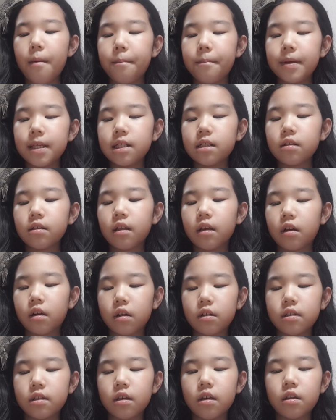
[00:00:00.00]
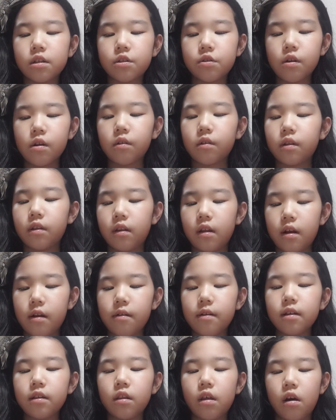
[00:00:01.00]
Mr. Tickle's
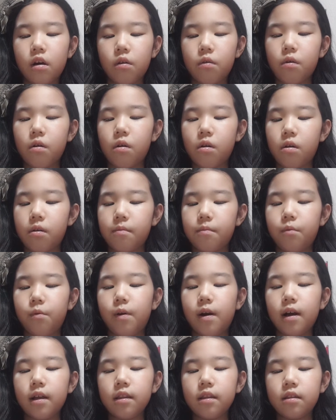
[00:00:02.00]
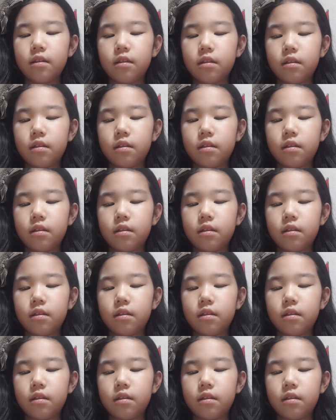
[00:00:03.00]
extraordinary long arm went